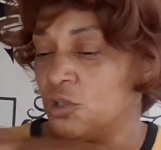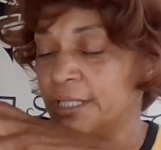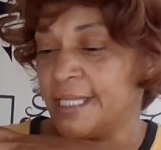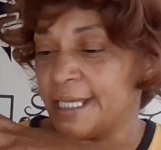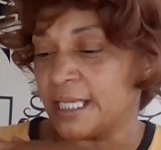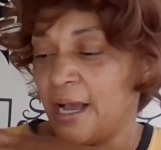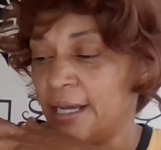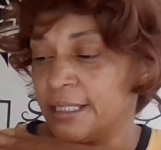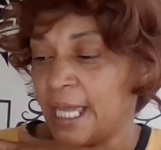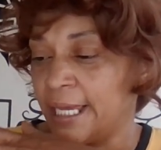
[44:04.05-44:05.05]
Usually that's
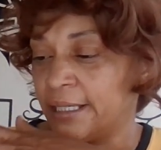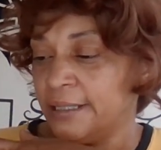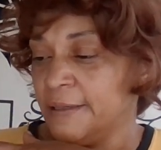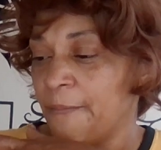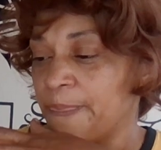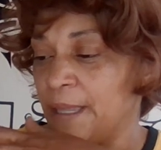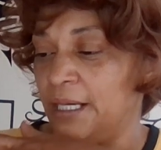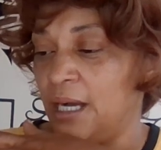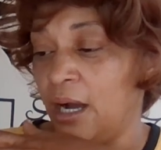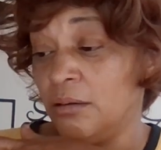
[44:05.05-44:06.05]
uh, like
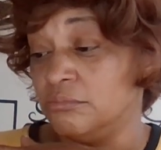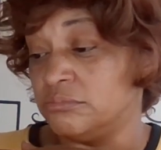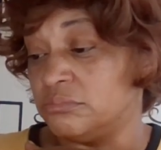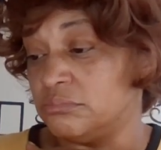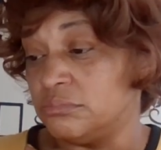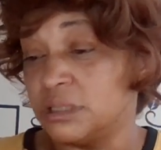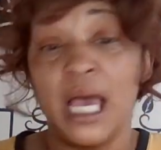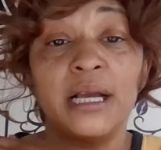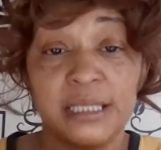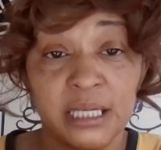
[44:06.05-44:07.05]
um
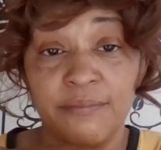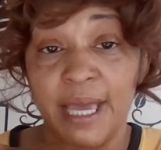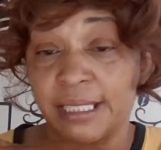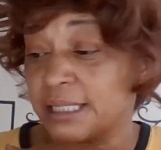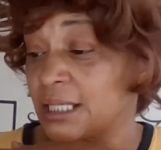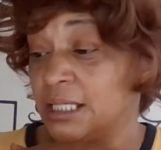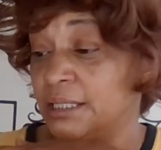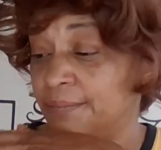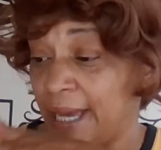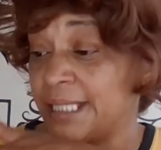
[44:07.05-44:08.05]
toxic masculine
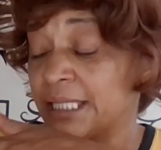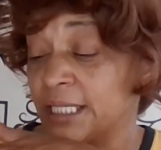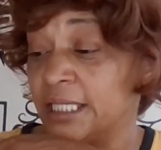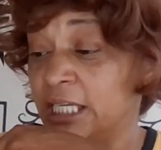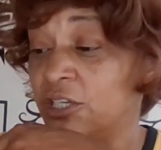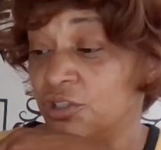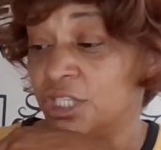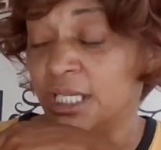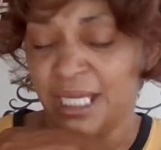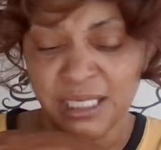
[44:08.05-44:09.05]
masculine
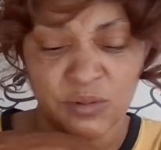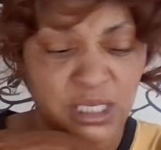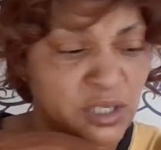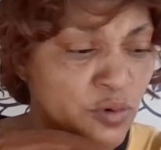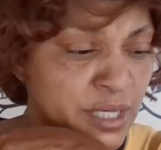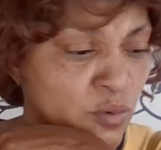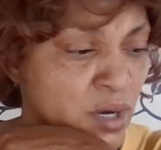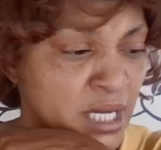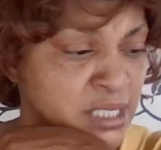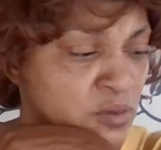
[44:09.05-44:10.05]
energy, and that's what this Queen of
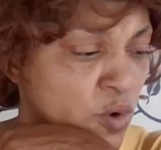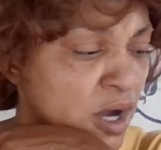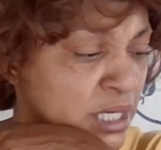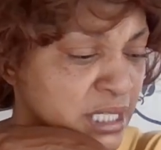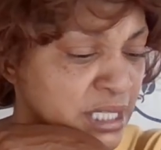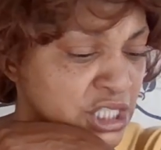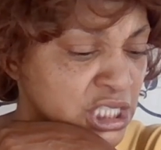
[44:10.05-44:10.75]
Wands is walking in.